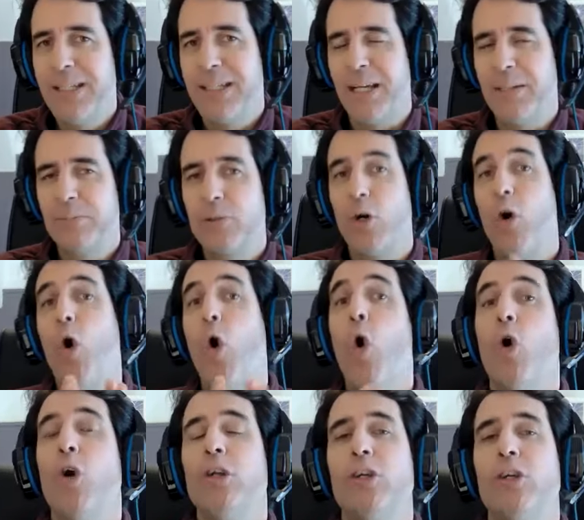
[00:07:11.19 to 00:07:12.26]
times,
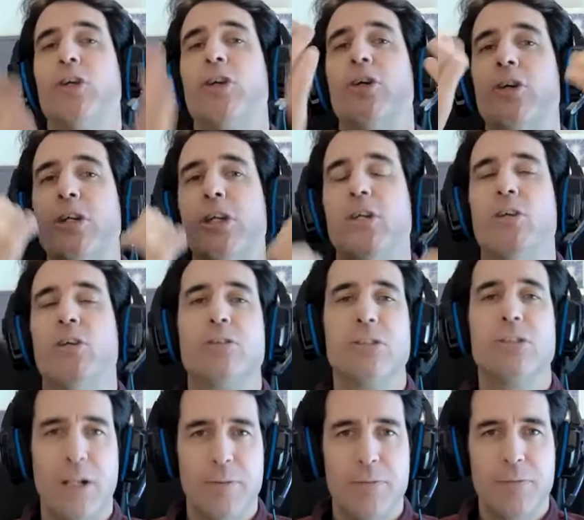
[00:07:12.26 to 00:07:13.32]
or you're hurting
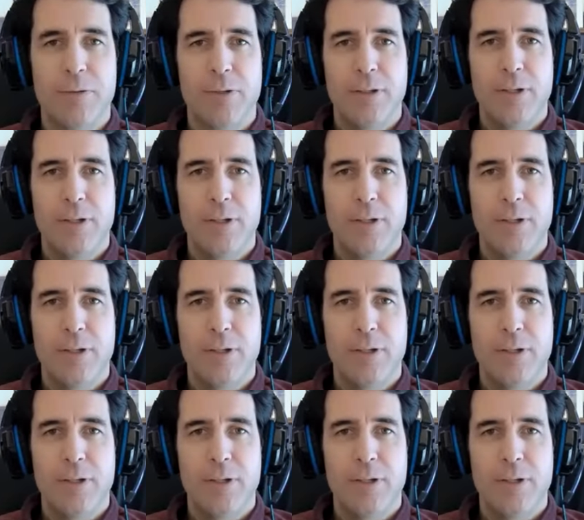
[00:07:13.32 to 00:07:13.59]
yourself.